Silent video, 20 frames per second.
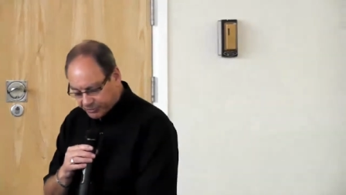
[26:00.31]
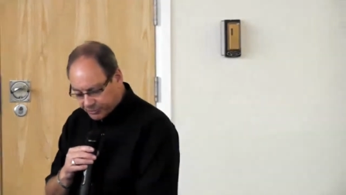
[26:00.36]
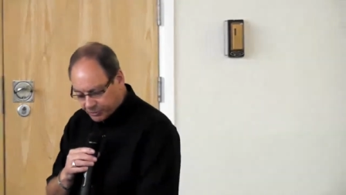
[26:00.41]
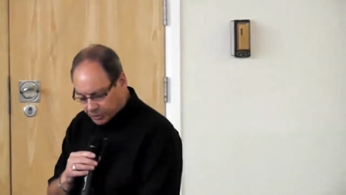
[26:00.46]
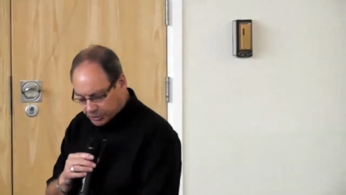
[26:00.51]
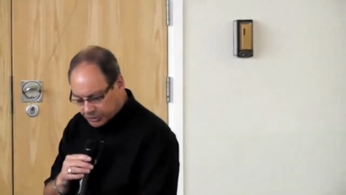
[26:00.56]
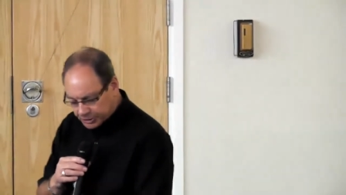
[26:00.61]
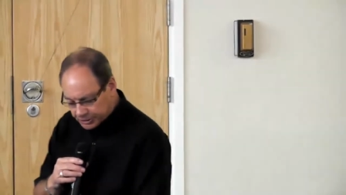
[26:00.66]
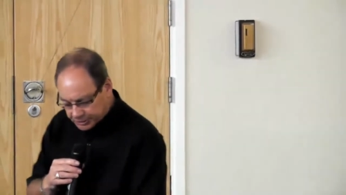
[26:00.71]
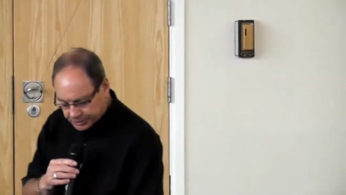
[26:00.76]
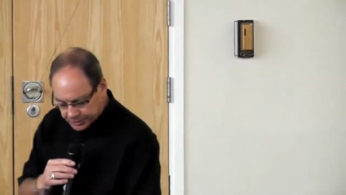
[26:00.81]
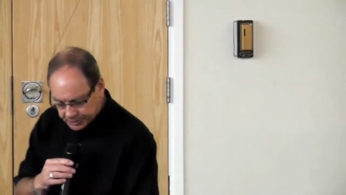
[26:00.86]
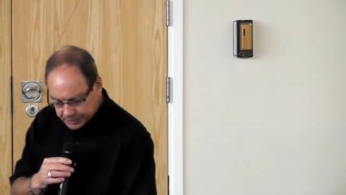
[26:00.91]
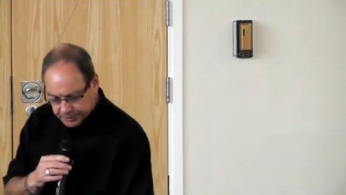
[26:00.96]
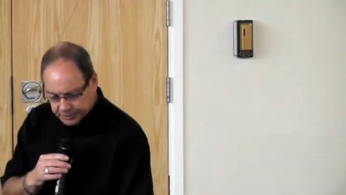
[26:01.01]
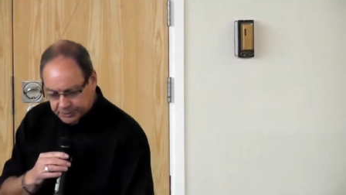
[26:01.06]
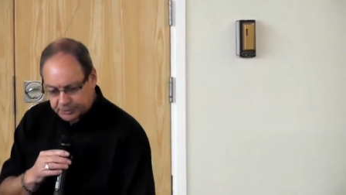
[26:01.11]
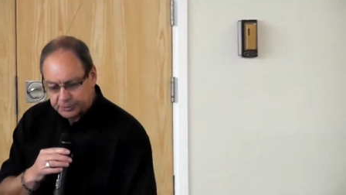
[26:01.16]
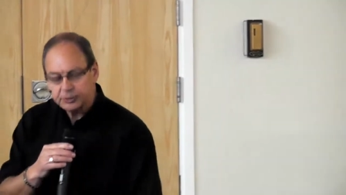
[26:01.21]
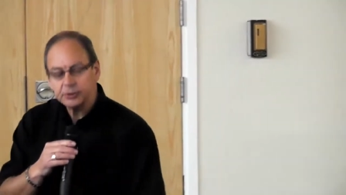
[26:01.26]
foot,
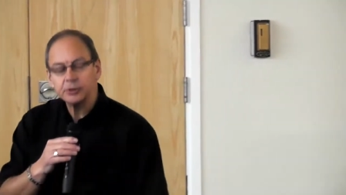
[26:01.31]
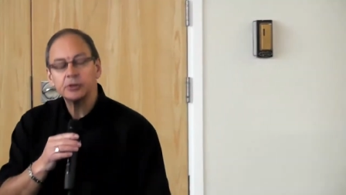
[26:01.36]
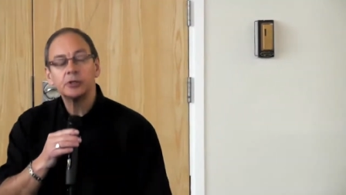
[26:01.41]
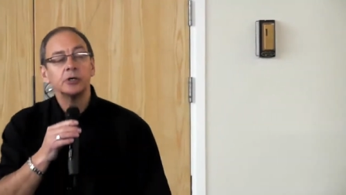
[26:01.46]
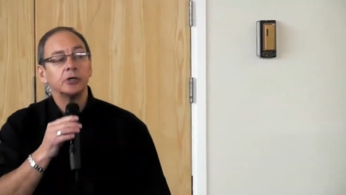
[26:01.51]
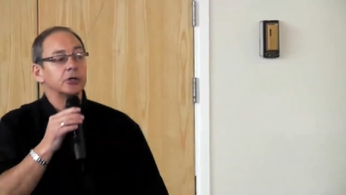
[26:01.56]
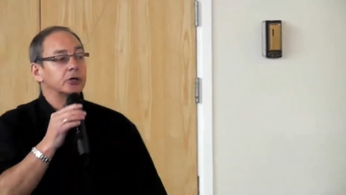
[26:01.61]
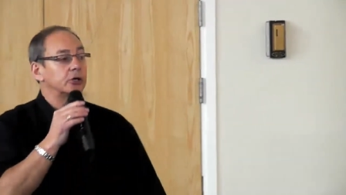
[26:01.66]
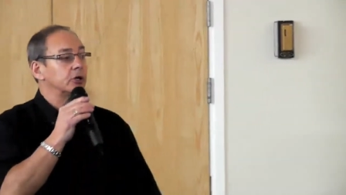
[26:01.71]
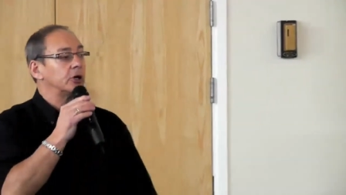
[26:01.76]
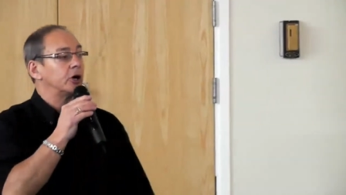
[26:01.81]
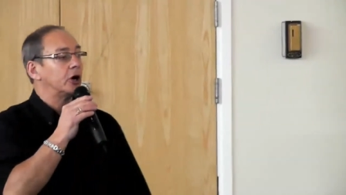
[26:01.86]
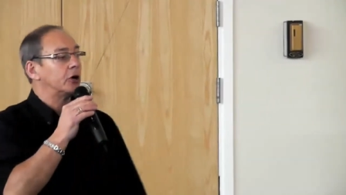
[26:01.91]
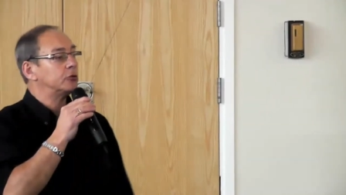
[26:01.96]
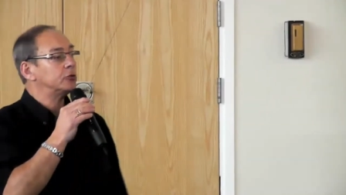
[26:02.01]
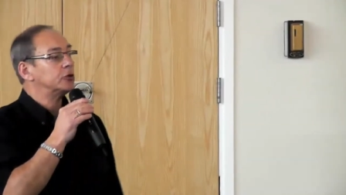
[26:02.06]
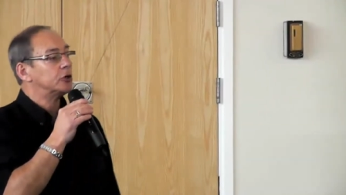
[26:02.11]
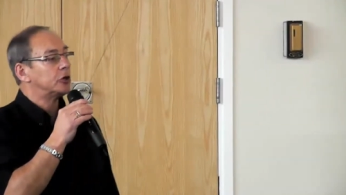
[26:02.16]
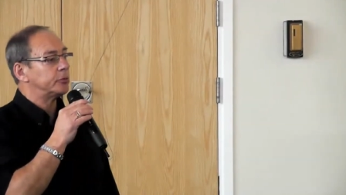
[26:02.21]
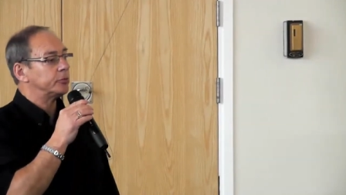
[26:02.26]
a
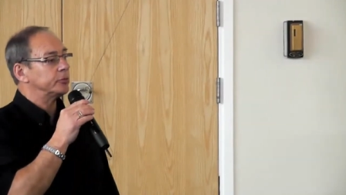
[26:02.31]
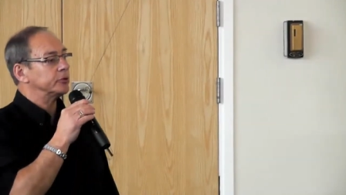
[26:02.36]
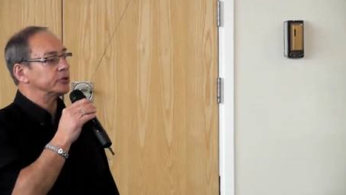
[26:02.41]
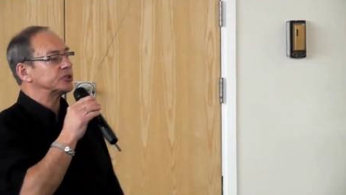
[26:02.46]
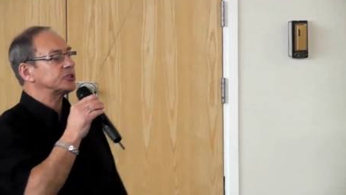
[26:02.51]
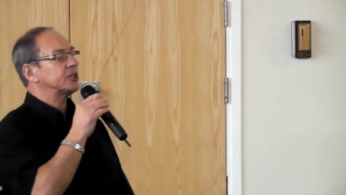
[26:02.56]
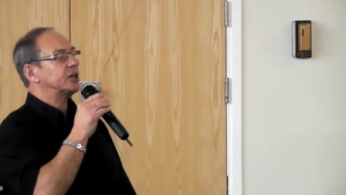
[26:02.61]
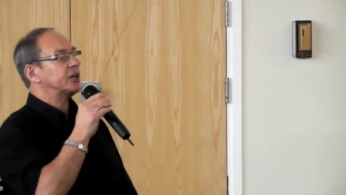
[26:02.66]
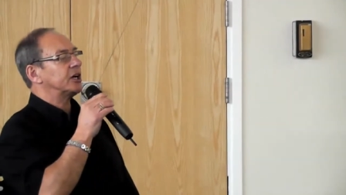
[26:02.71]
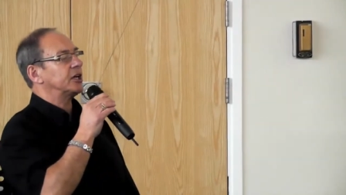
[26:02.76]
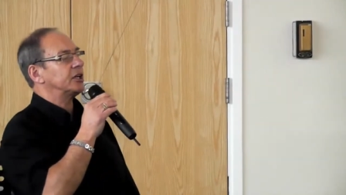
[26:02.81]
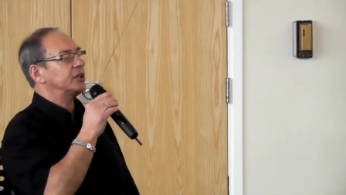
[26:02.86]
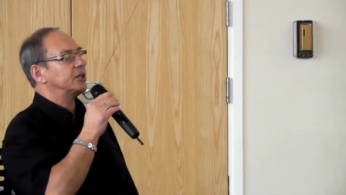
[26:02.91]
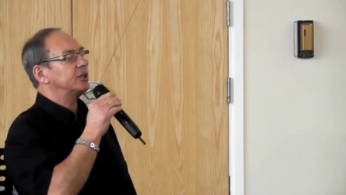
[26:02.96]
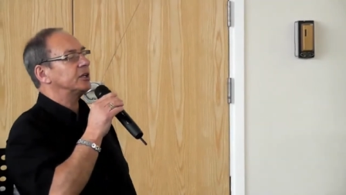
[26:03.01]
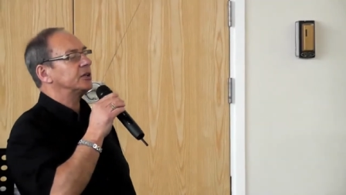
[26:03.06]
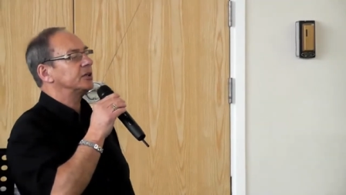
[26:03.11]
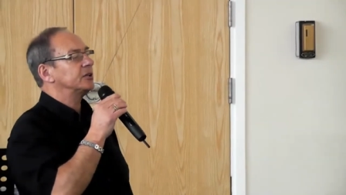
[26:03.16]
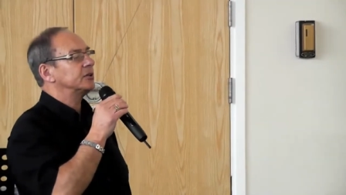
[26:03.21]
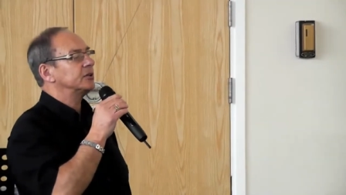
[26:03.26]
rope was tied.